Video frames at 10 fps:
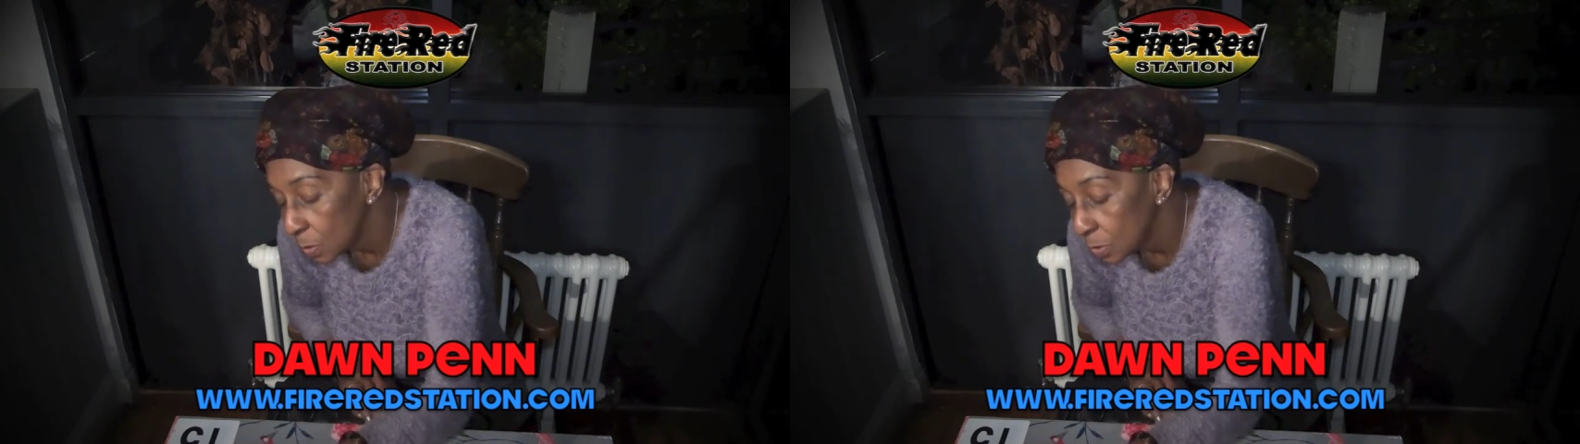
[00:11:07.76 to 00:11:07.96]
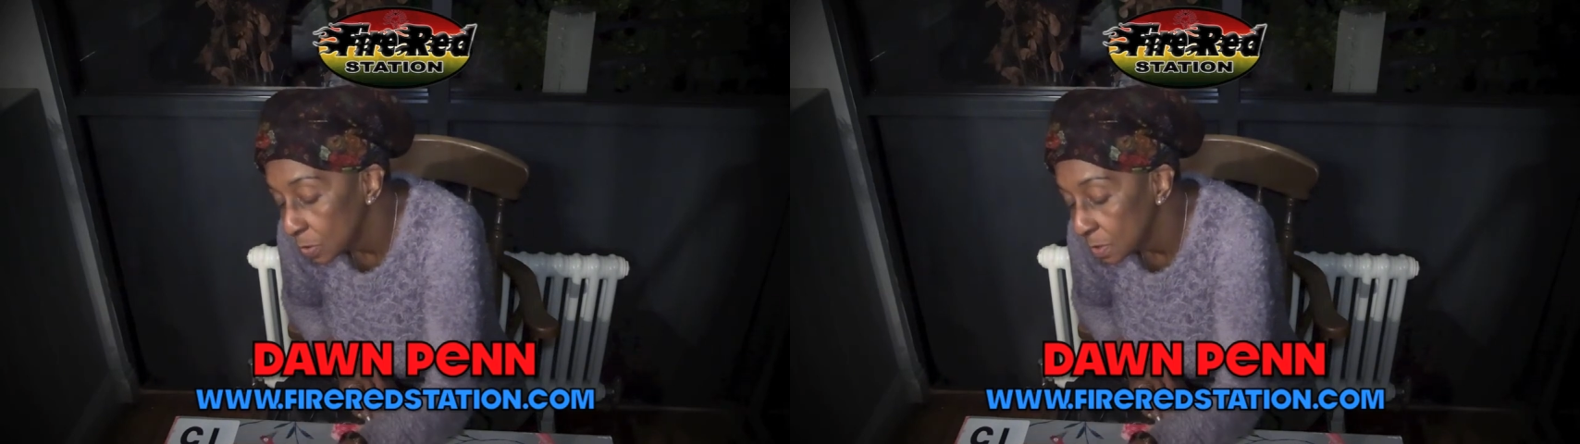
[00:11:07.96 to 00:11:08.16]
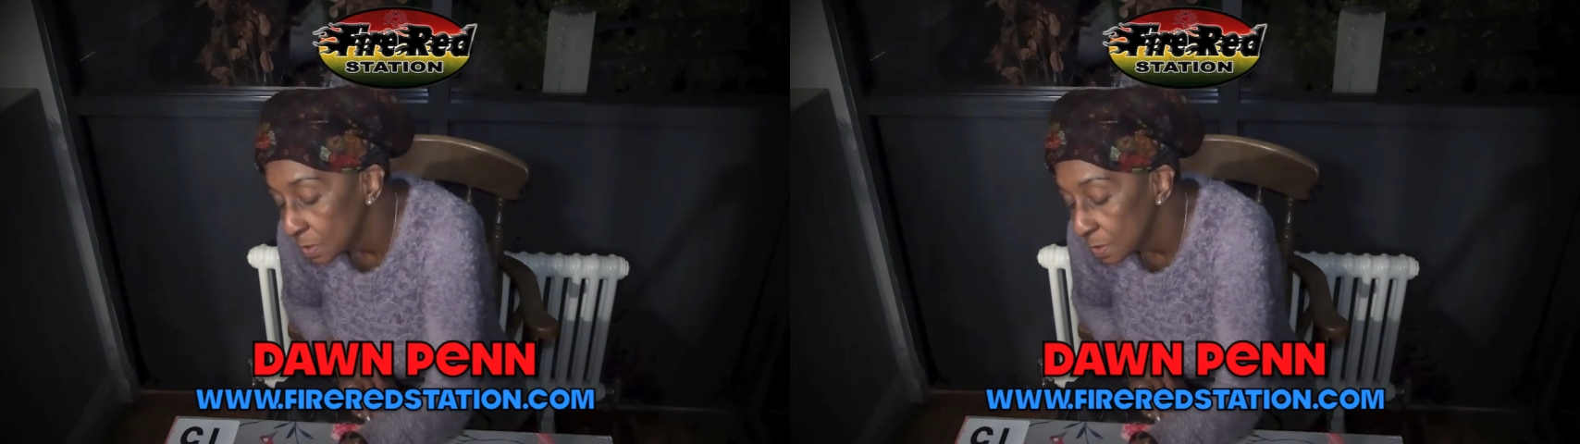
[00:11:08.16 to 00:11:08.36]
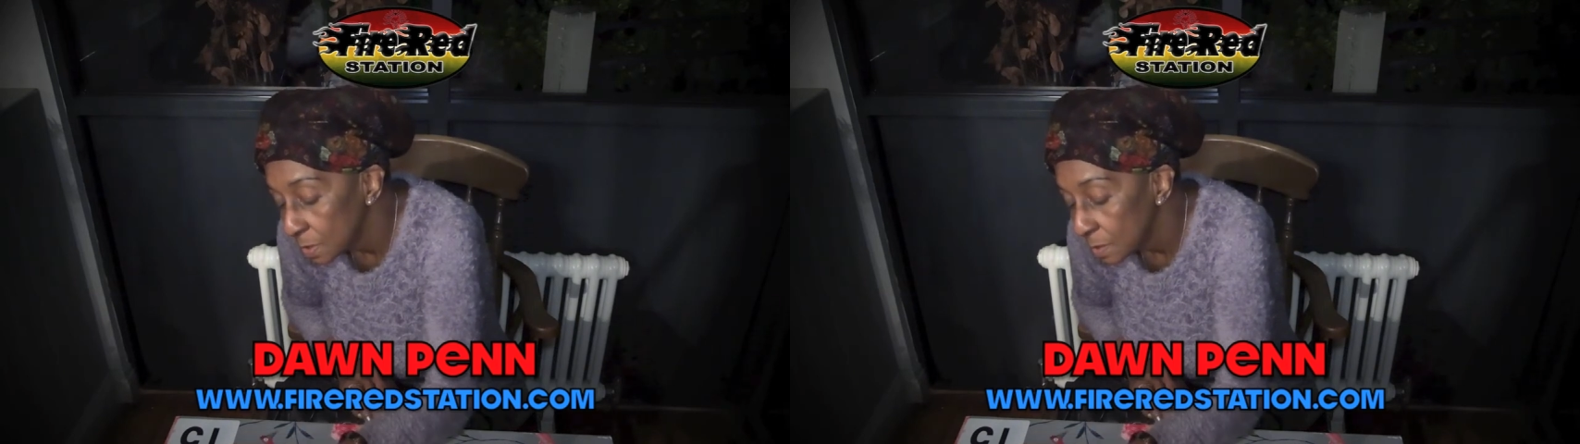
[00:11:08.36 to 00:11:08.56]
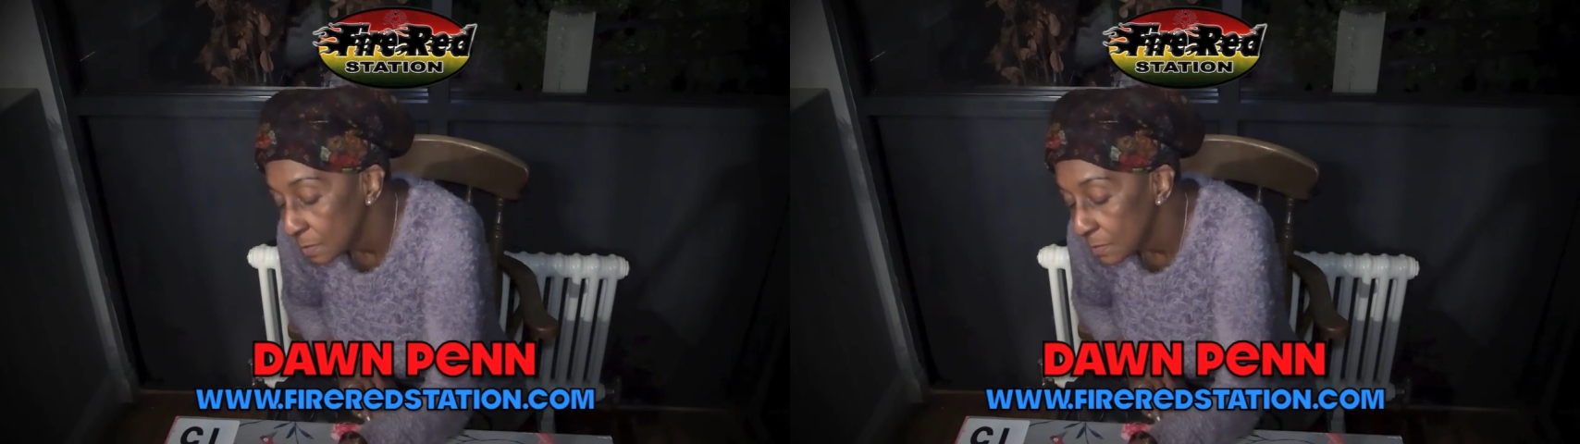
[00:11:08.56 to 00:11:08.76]
would
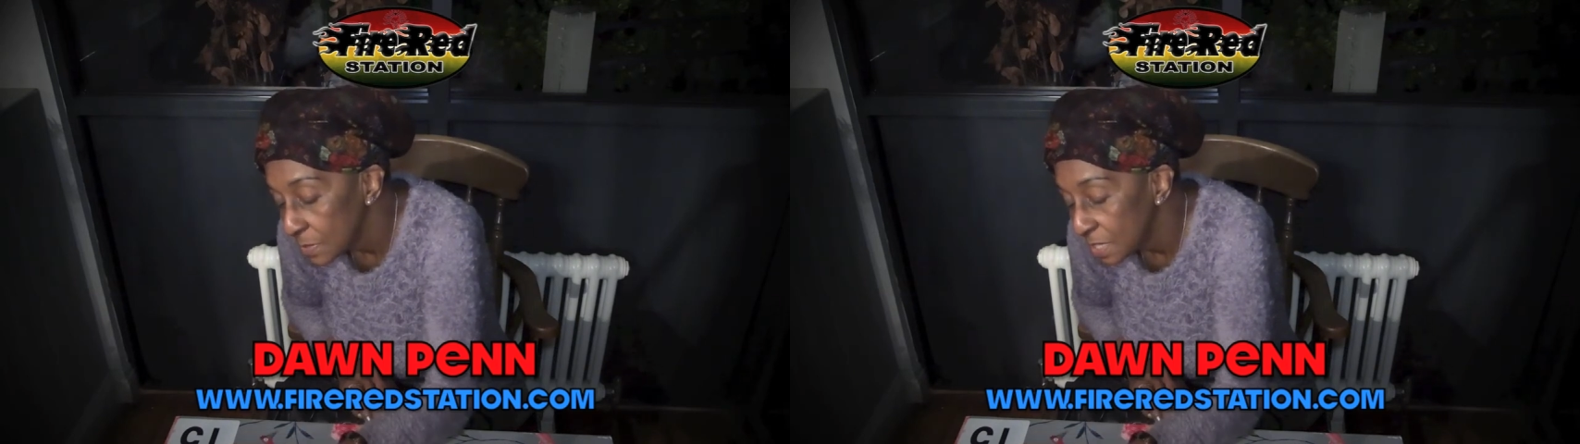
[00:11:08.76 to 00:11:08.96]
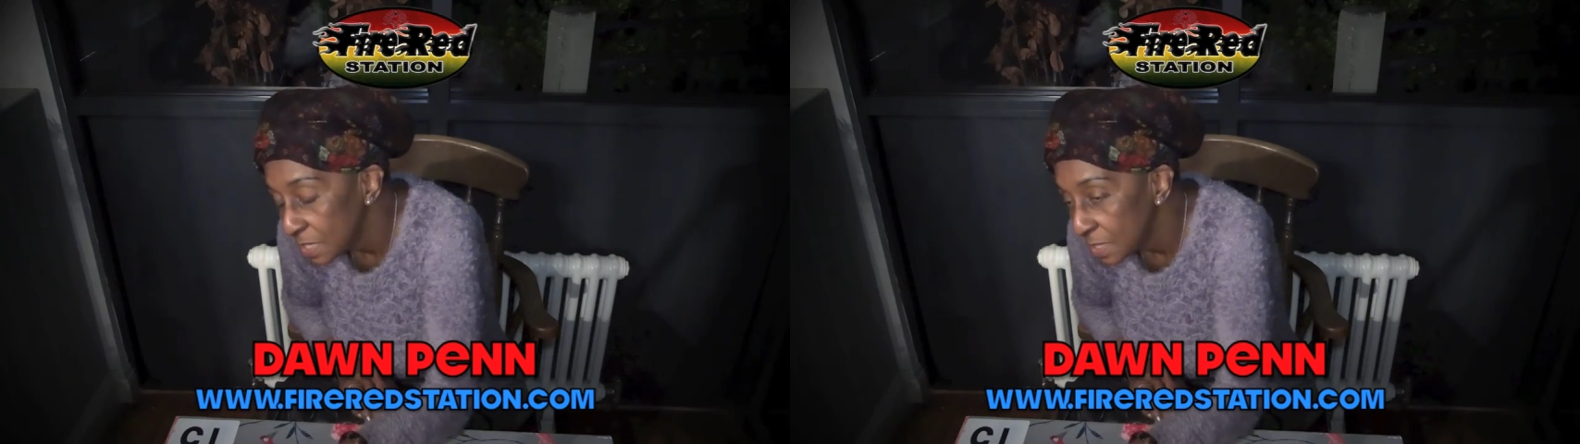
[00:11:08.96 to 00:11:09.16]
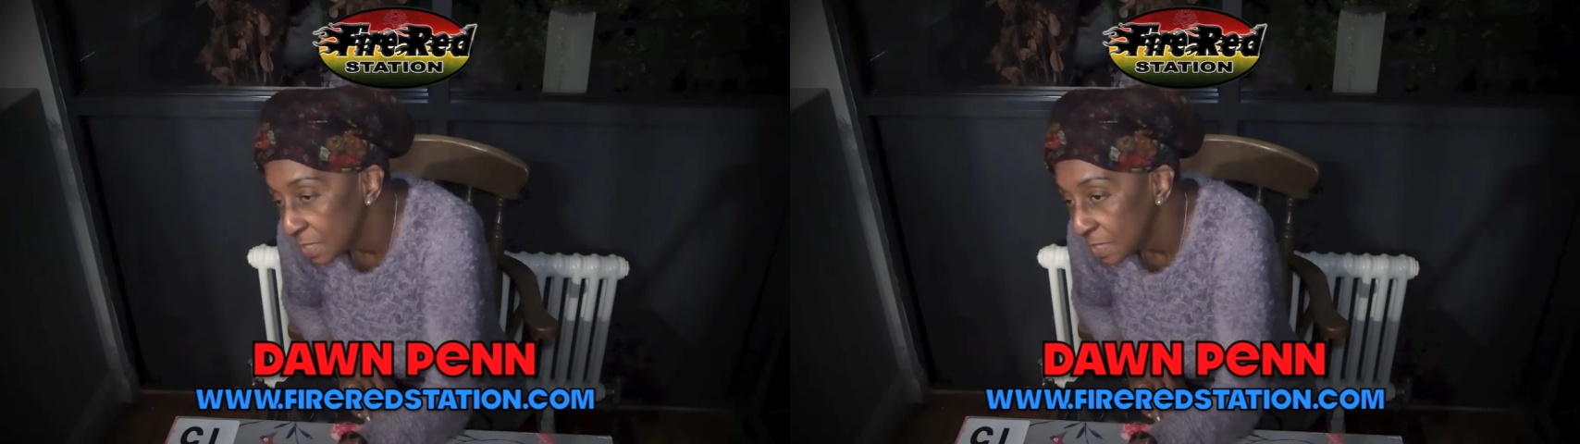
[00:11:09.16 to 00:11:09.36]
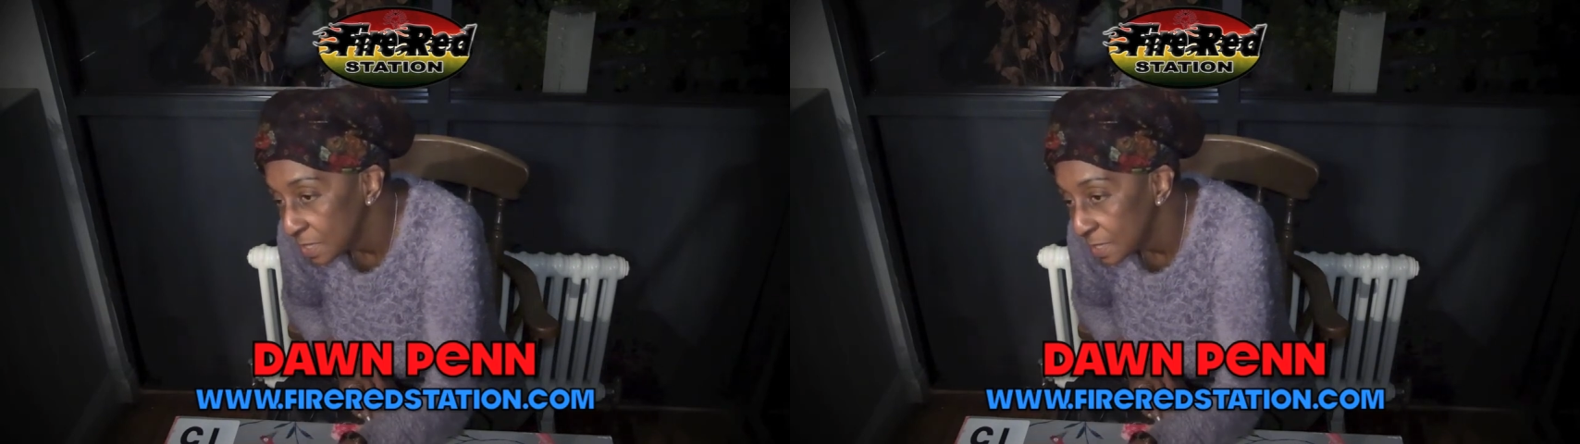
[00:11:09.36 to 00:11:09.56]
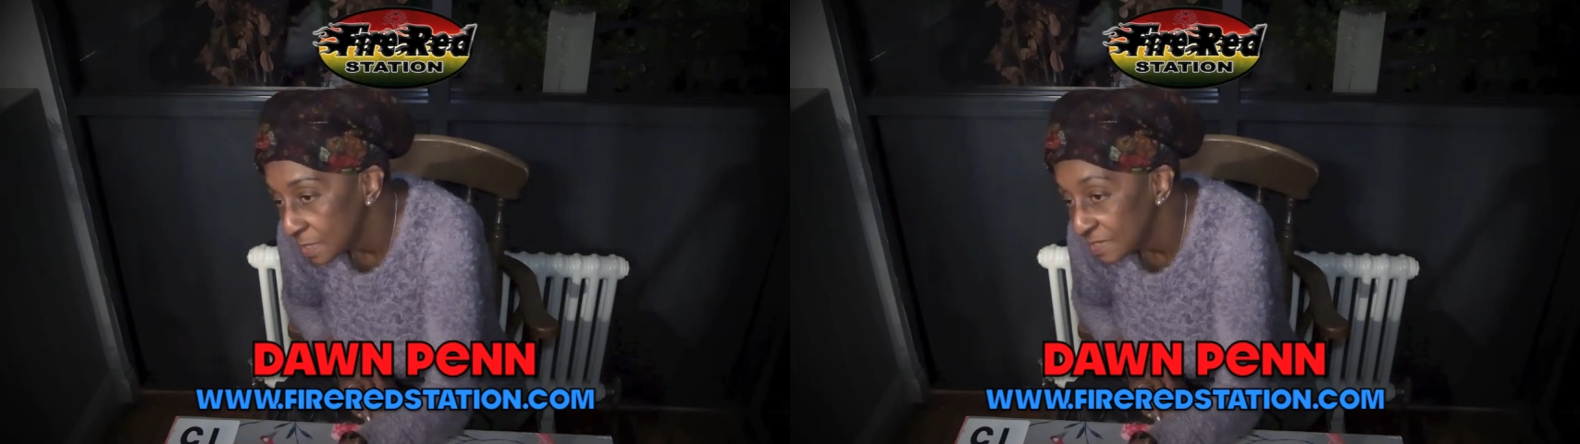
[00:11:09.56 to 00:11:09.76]
be
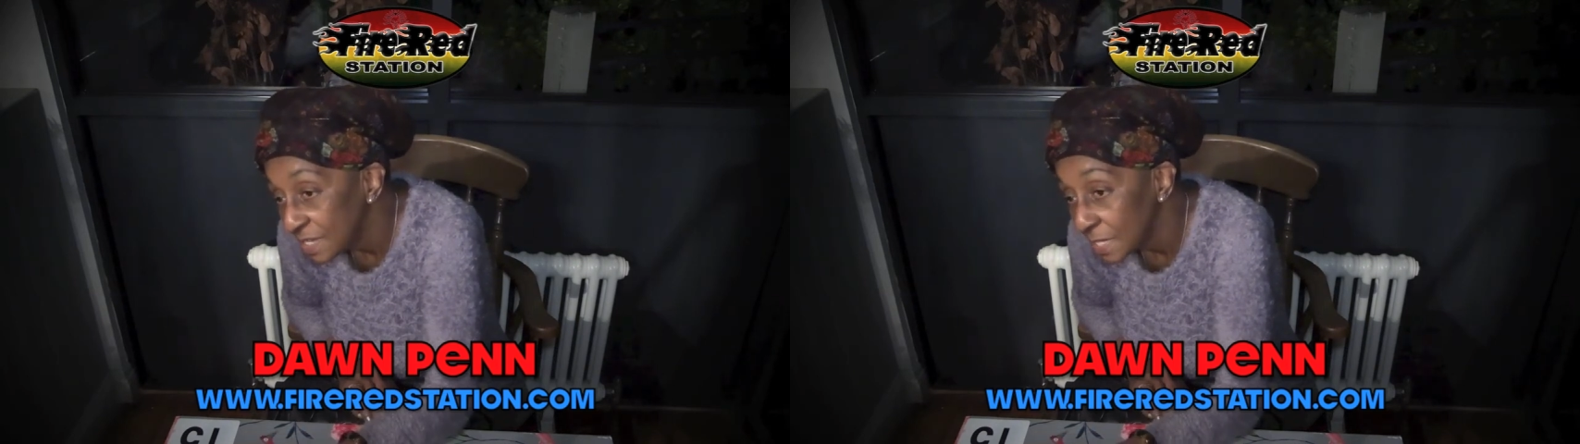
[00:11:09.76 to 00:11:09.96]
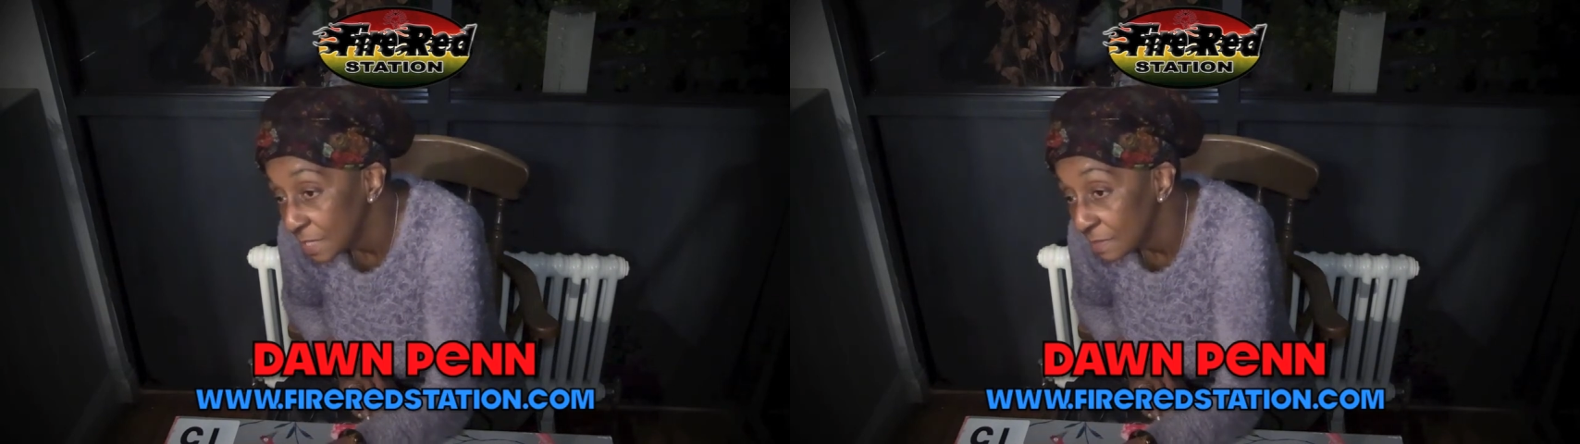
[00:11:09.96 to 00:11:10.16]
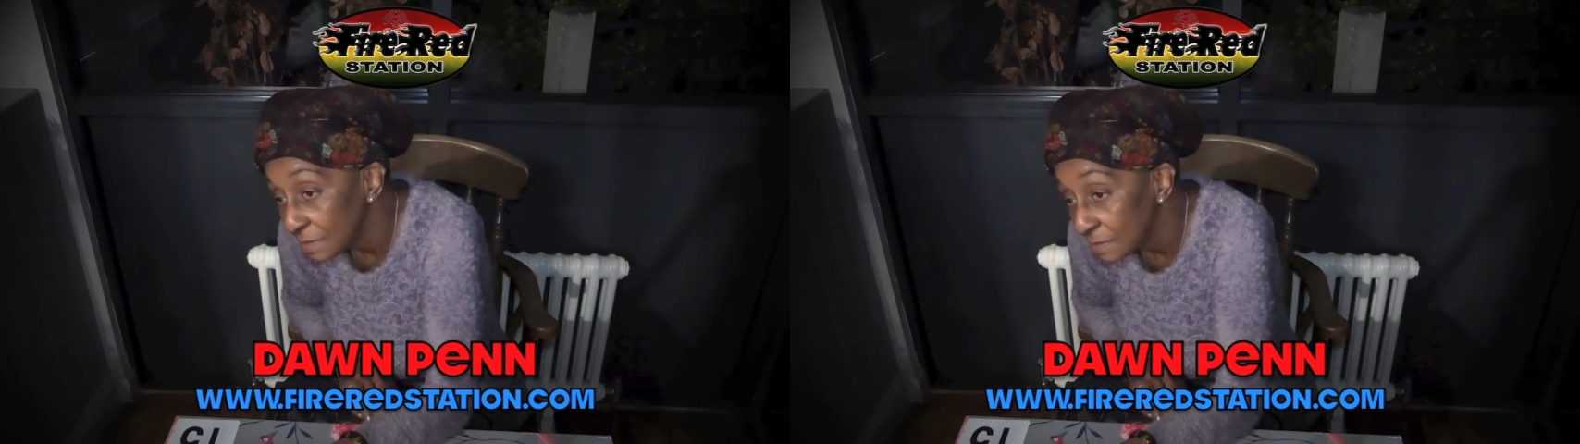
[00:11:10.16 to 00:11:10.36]
singing.